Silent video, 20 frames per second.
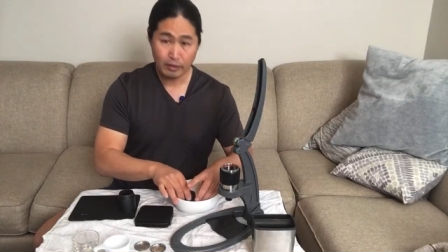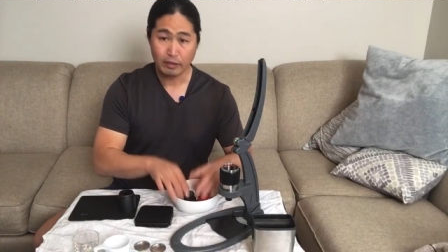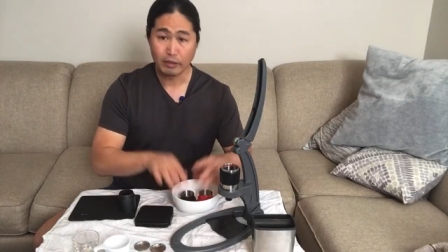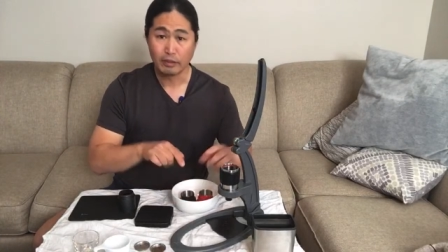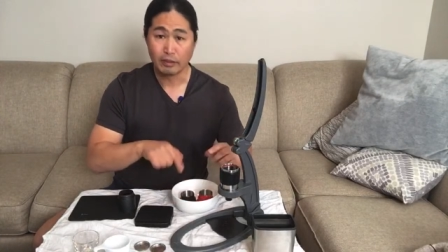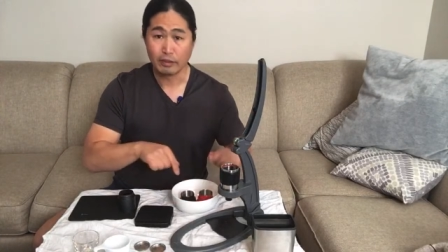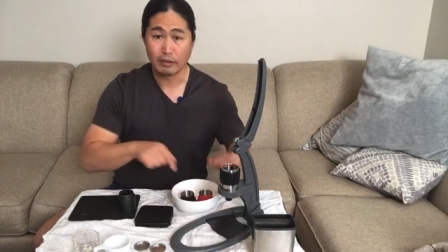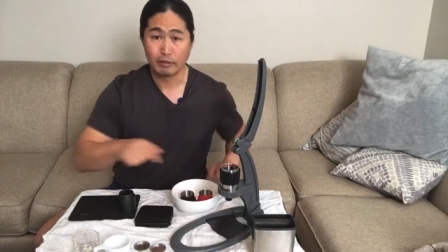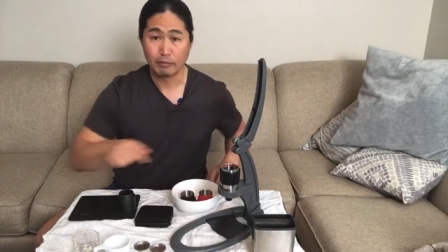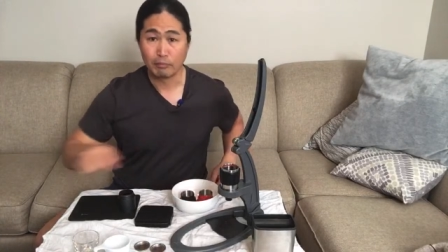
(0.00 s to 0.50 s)

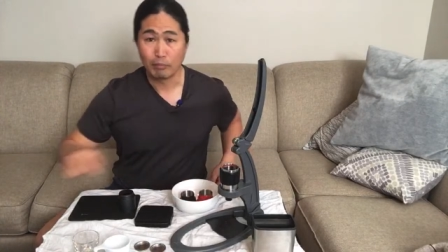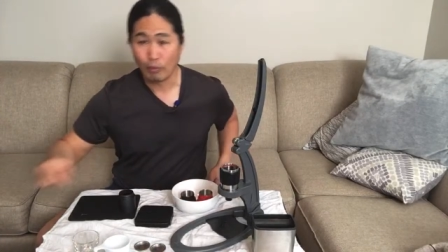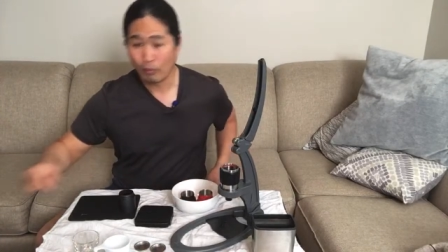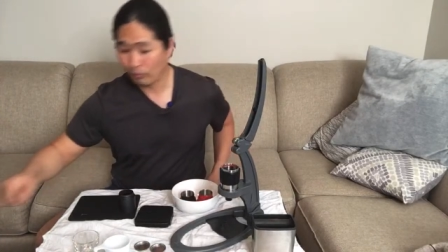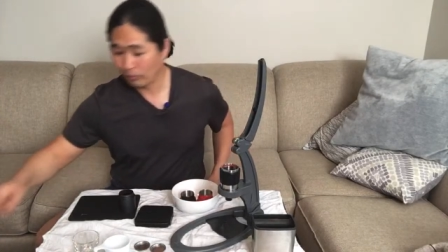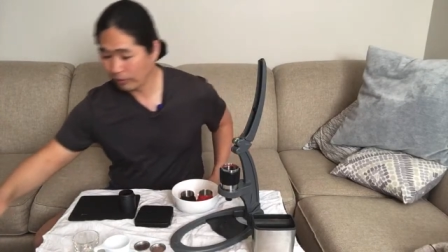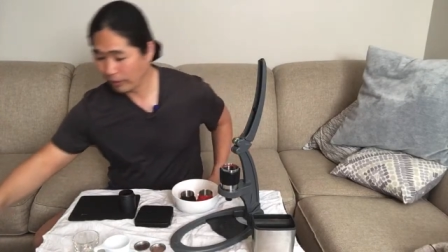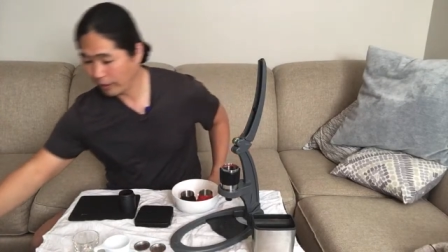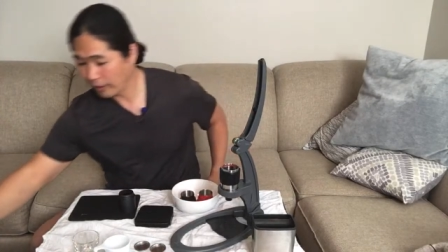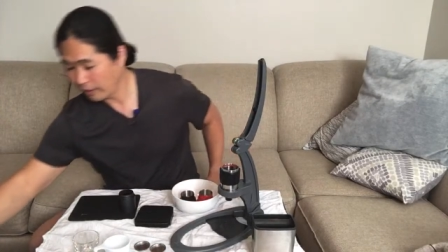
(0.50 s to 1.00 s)
little
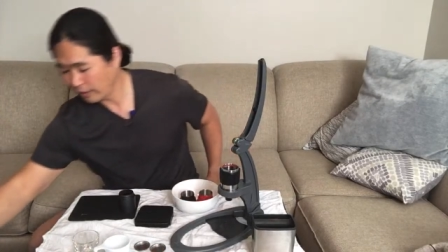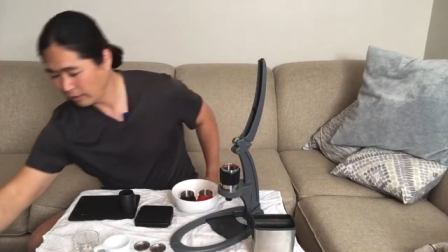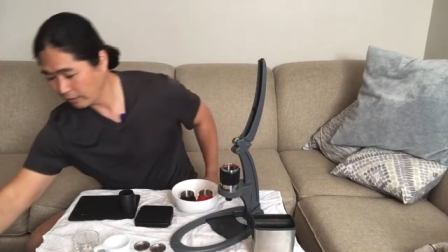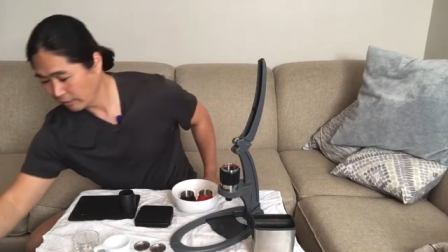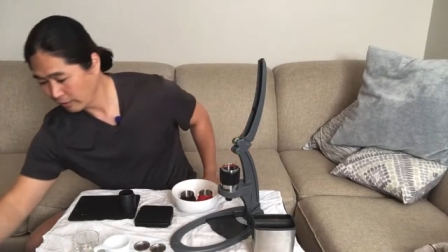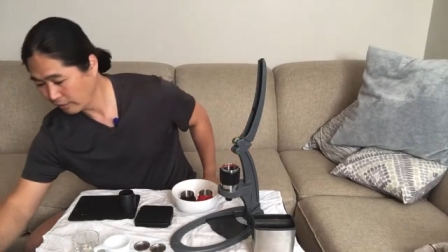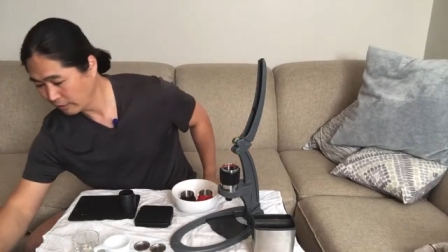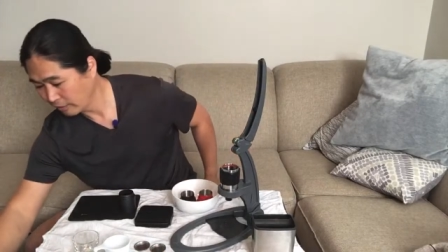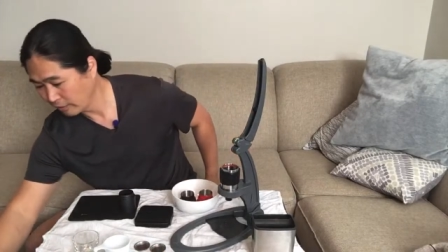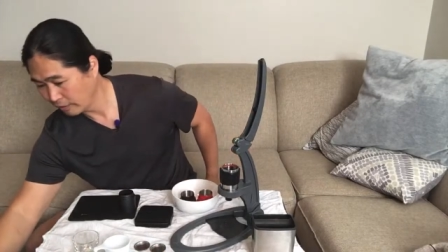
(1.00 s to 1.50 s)
bowl there.
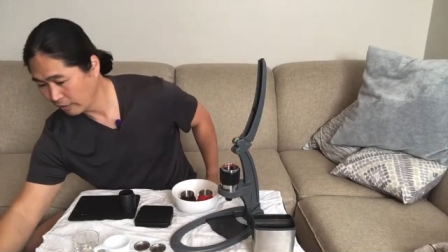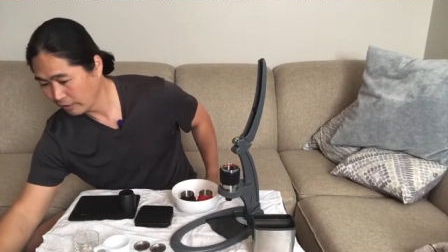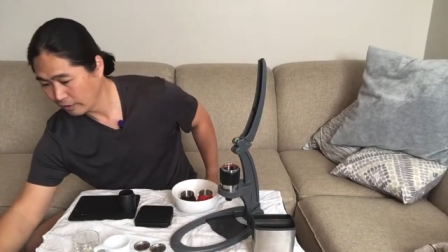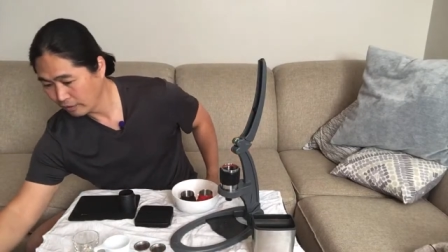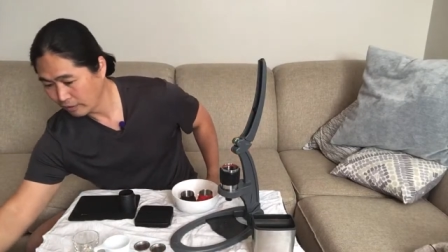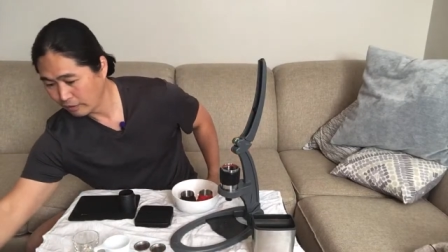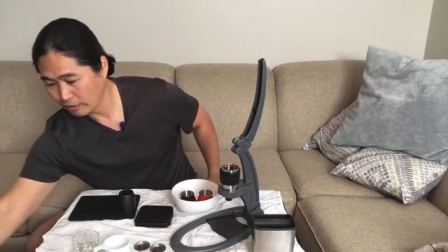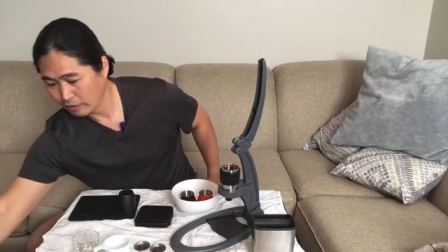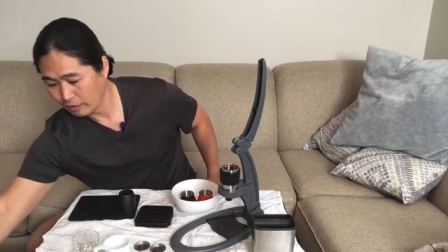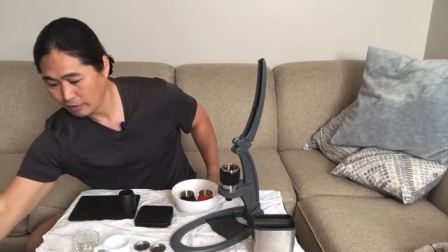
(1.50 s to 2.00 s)

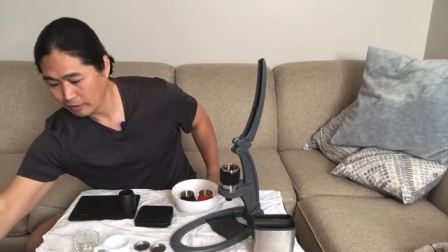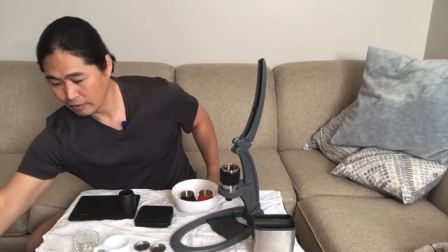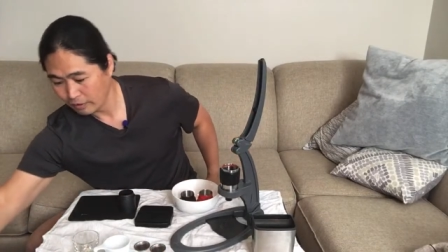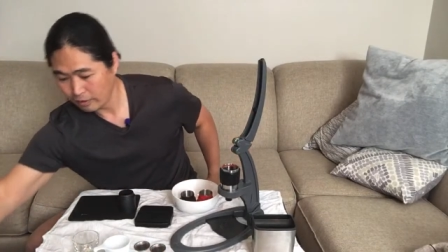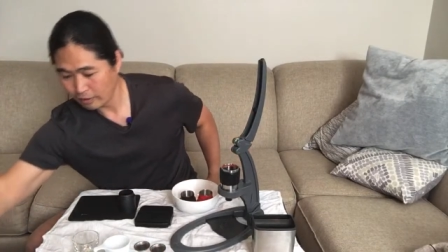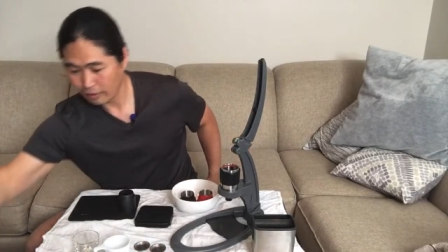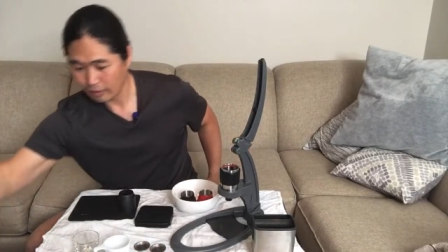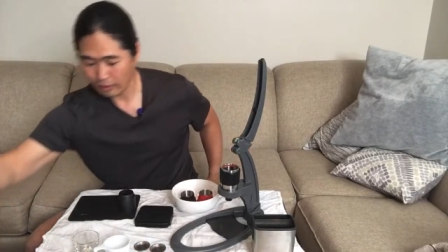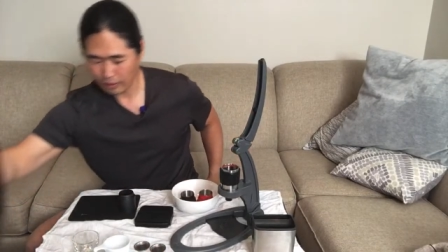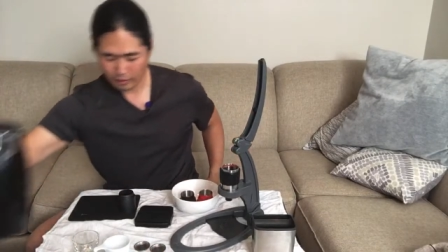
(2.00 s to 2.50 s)

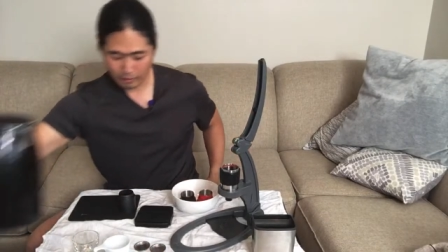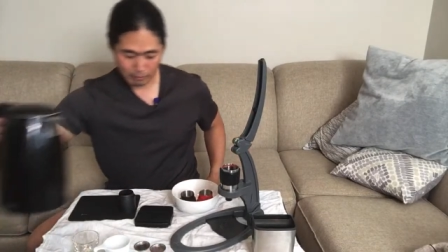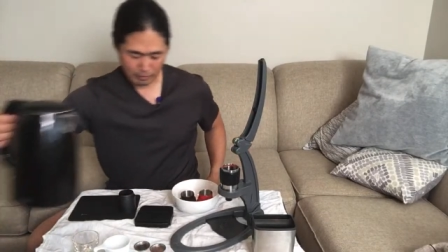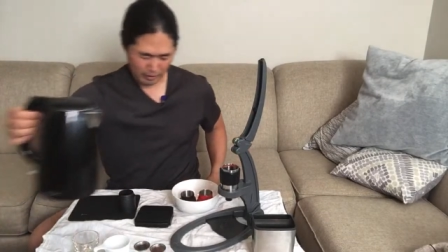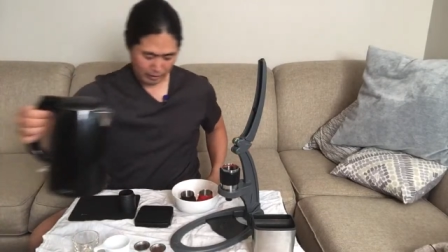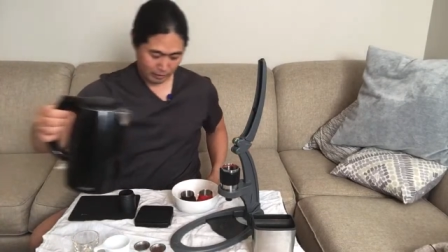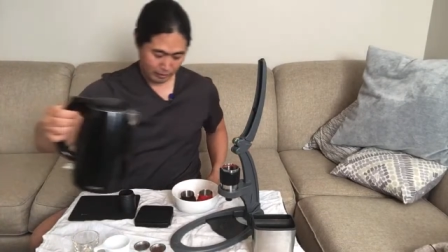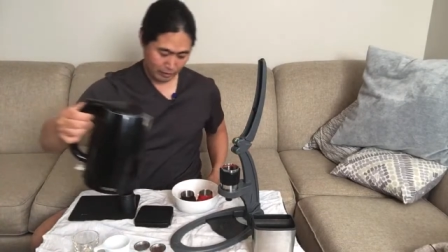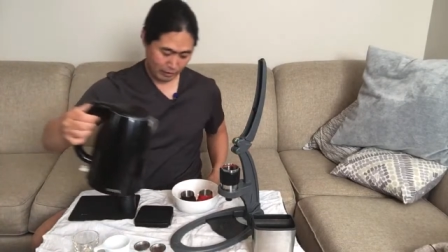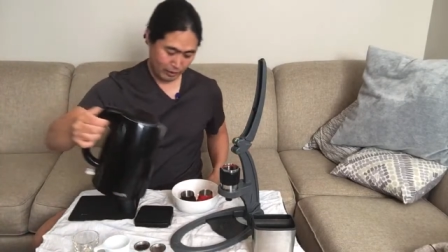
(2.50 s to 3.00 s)
Got my
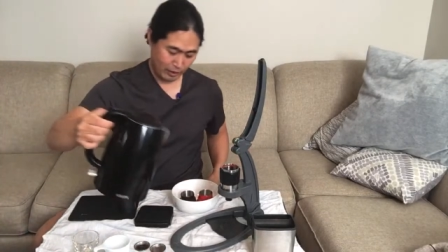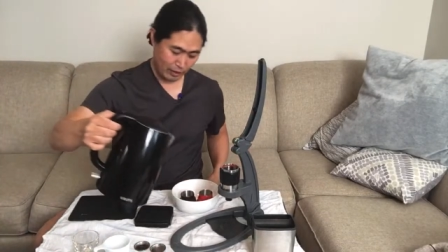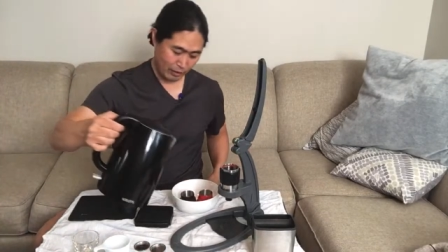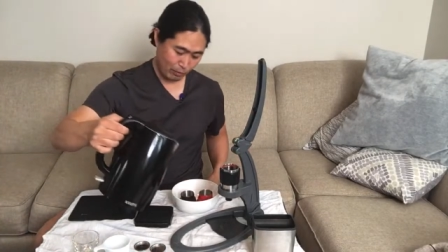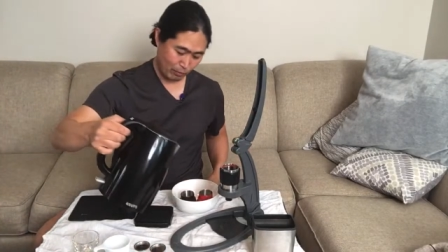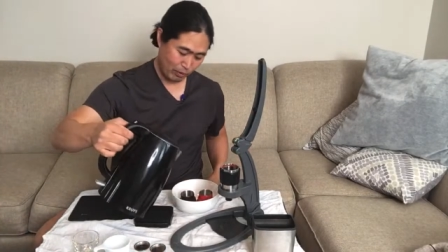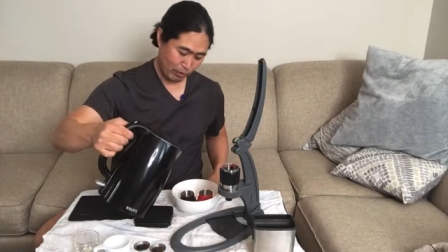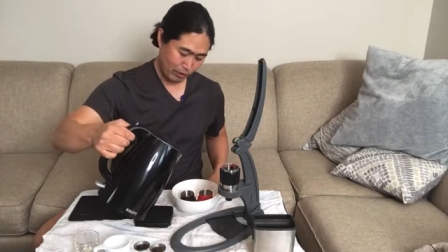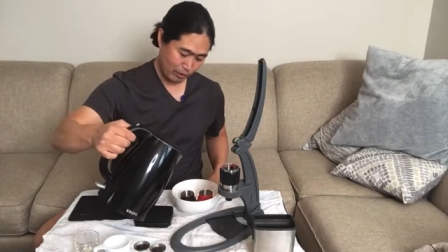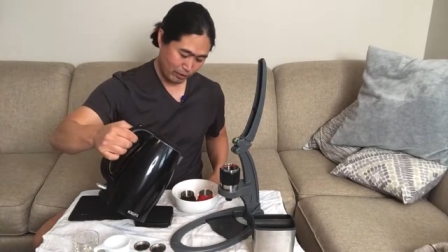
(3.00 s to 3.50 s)
little hot
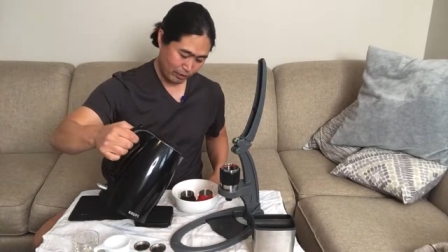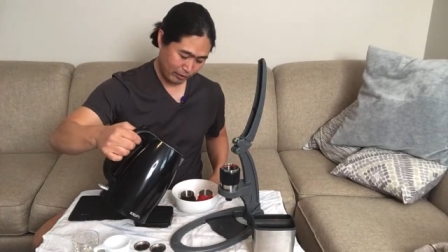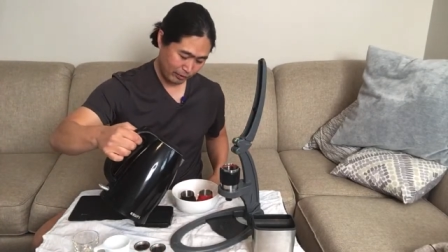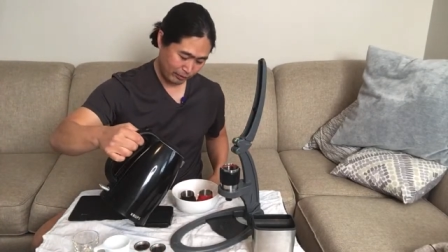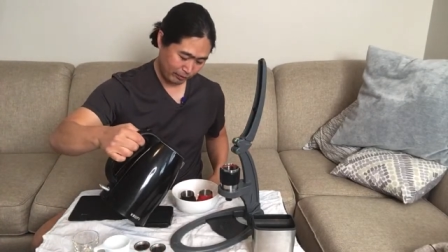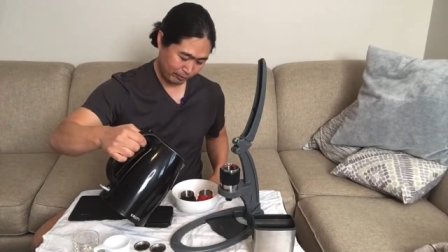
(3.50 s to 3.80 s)
water.